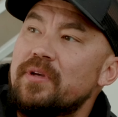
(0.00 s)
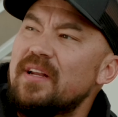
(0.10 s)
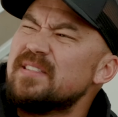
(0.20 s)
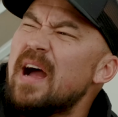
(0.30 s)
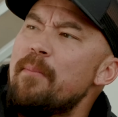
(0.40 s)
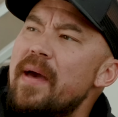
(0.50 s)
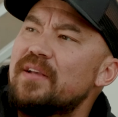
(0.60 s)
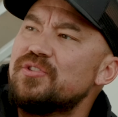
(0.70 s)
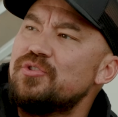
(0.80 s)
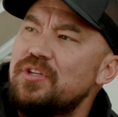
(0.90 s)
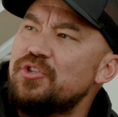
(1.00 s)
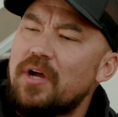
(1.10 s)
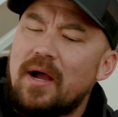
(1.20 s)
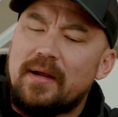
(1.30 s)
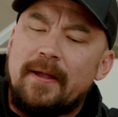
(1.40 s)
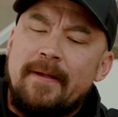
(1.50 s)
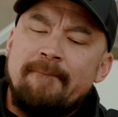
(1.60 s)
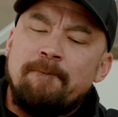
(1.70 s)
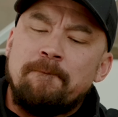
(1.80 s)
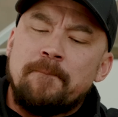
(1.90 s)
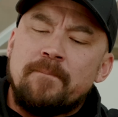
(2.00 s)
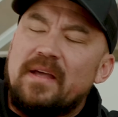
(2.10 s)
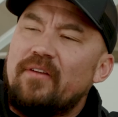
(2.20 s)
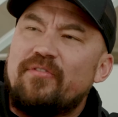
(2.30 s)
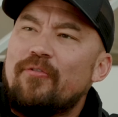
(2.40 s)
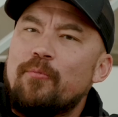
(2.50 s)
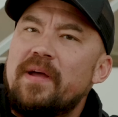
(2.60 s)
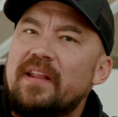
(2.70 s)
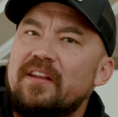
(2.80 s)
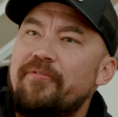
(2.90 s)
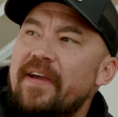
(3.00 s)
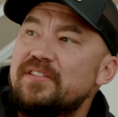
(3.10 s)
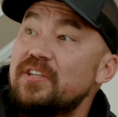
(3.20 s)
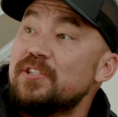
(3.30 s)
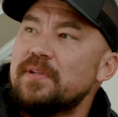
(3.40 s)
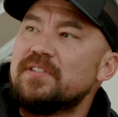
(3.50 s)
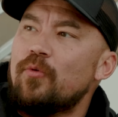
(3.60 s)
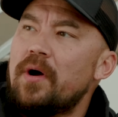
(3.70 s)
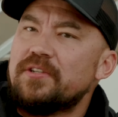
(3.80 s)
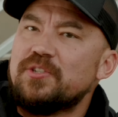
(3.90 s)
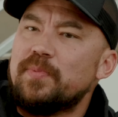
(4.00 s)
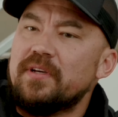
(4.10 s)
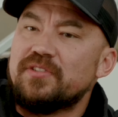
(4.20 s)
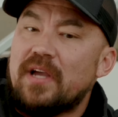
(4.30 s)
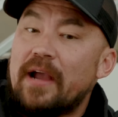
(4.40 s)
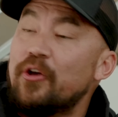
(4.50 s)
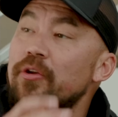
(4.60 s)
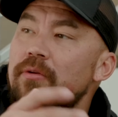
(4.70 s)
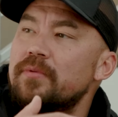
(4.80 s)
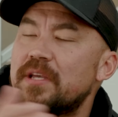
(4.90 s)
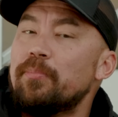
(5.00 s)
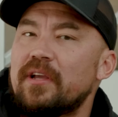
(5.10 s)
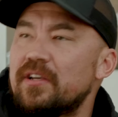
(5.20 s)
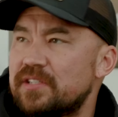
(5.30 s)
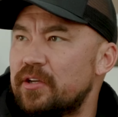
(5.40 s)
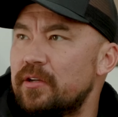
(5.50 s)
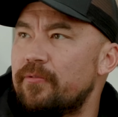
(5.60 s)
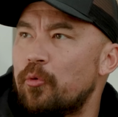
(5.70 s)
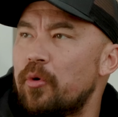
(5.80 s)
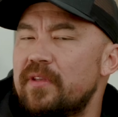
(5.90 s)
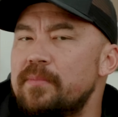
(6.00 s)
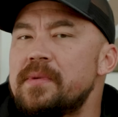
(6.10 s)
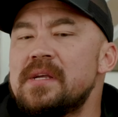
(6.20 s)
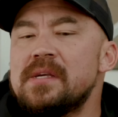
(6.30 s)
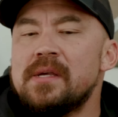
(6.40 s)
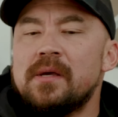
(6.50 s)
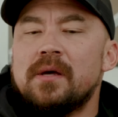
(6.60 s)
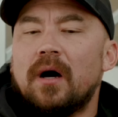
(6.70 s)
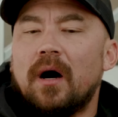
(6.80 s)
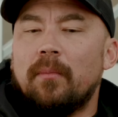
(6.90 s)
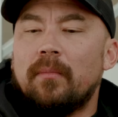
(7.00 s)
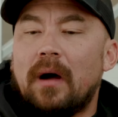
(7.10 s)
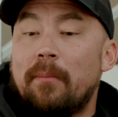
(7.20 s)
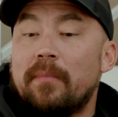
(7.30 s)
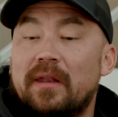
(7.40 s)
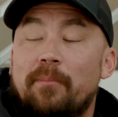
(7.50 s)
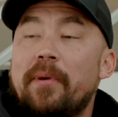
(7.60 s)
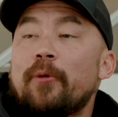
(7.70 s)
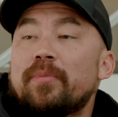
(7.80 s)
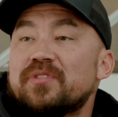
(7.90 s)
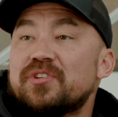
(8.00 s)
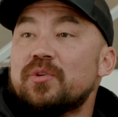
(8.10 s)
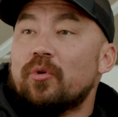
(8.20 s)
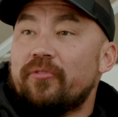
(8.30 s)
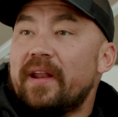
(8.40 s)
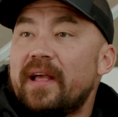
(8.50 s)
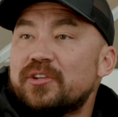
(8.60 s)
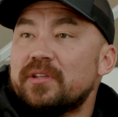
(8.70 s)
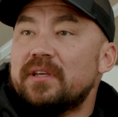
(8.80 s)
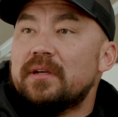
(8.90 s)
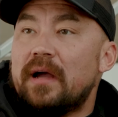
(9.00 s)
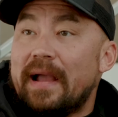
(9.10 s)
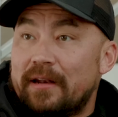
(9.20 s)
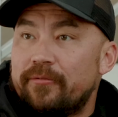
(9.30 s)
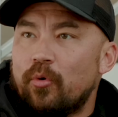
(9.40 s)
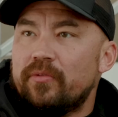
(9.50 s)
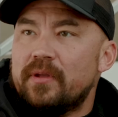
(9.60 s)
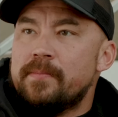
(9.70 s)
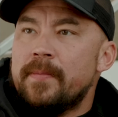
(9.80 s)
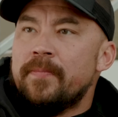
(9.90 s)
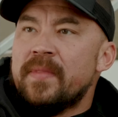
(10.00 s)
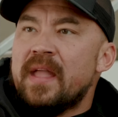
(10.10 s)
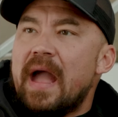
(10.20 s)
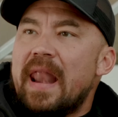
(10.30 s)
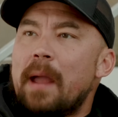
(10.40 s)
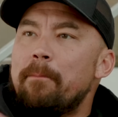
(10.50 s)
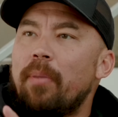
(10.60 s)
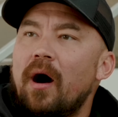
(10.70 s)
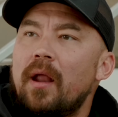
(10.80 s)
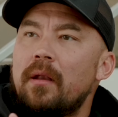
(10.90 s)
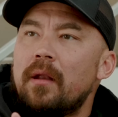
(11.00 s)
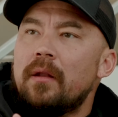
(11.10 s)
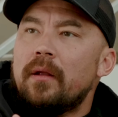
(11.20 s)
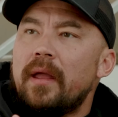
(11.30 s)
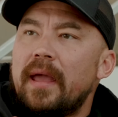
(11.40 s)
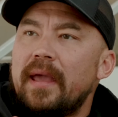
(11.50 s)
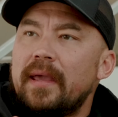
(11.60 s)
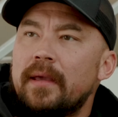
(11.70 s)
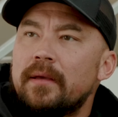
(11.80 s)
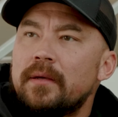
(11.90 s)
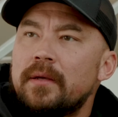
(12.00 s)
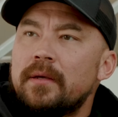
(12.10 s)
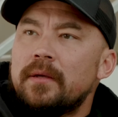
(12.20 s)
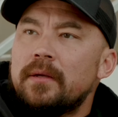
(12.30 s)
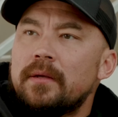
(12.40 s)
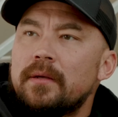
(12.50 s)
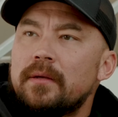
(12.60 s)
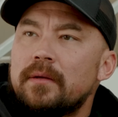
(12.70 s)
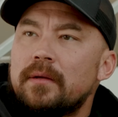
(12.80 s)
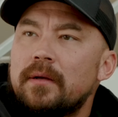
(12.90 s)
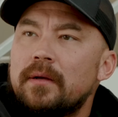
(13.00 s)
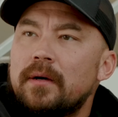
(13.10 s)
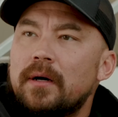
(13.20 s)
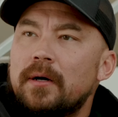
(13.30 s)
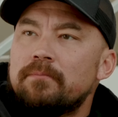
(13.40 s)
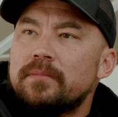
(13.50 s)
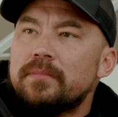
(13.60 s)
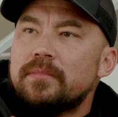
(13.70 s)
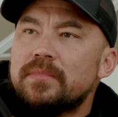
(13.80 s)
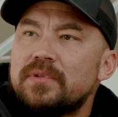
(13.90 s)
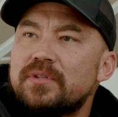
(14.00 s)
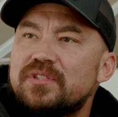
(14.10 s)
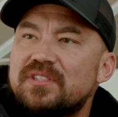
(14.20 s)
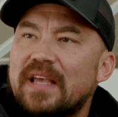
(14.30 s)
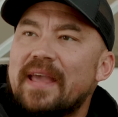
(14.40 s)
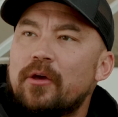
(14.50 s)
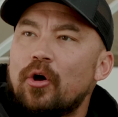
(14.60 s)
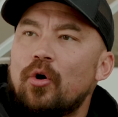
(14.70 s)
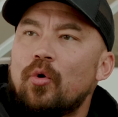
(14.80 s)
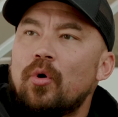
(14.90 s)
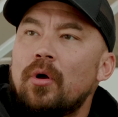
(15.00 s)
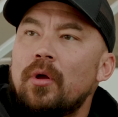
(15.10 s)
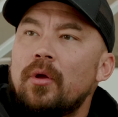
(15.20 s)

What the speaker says: kid, a Timex G-Shock. And I've never been into fancy, expensive watches because I couldn't afford them. I'm in a better position where financially I can afford them. And I bought a Seiko